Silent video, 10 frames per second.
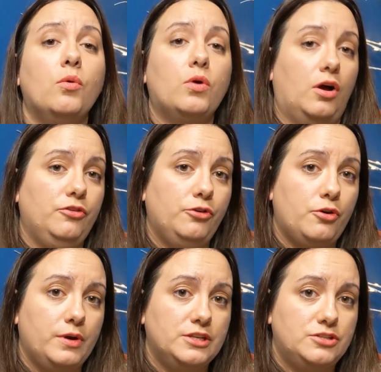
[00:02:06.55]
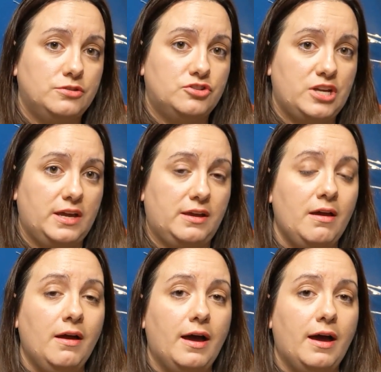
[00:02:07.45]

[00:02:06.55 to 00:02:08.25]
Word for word: We're also going to check